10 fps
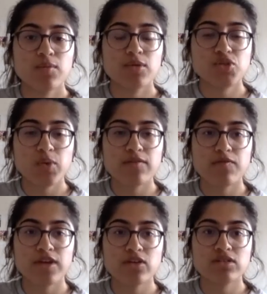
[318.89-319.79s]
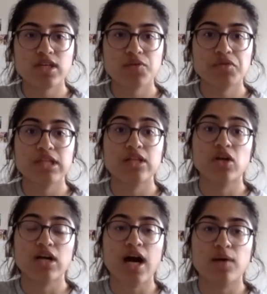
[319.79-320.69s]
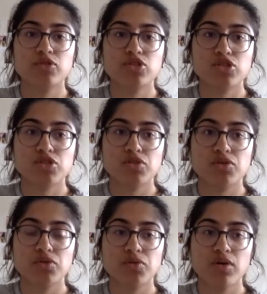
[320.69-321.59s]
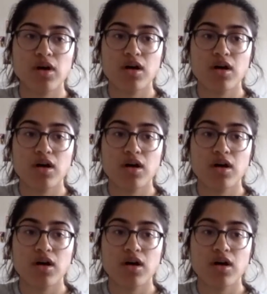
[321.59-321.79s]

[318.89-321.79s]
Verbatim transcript: between fields can really look up to